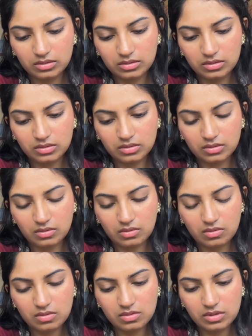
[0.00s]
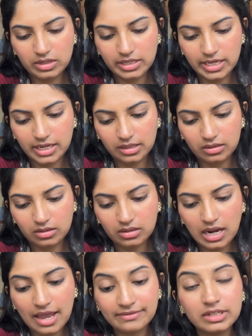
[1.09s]
So later
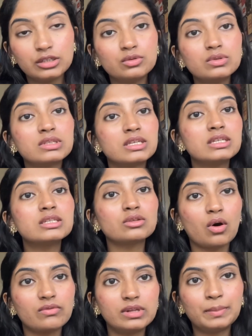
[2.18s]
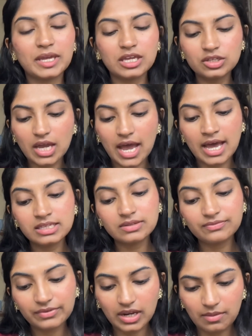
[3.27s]
I will use this novel page as
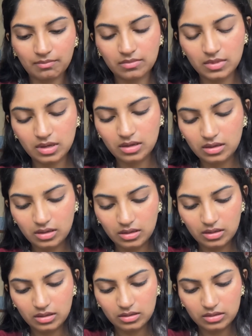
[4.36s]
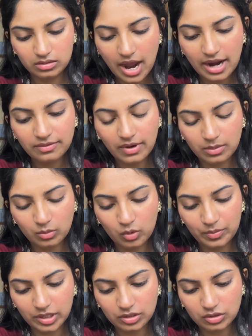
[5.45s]
frame. Add one more
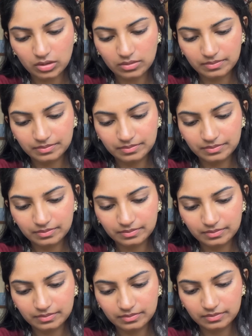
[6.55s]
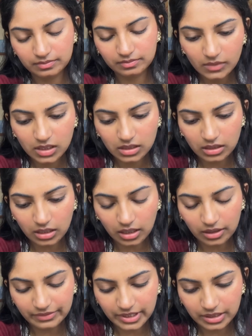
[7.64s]
picture.
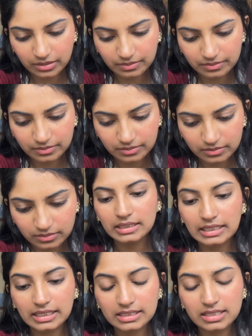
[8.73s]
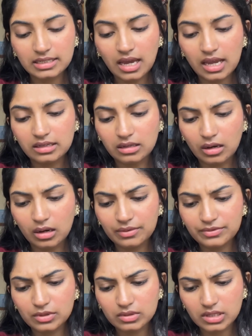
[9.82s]
Love it. Like I said, I love
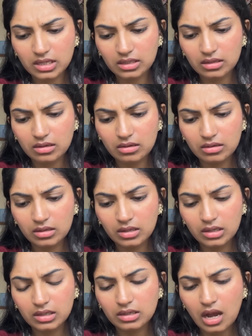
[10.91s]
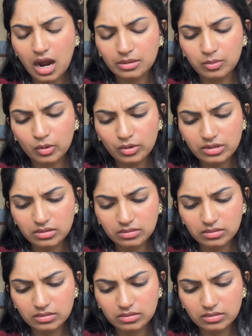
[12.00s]
using cardboard,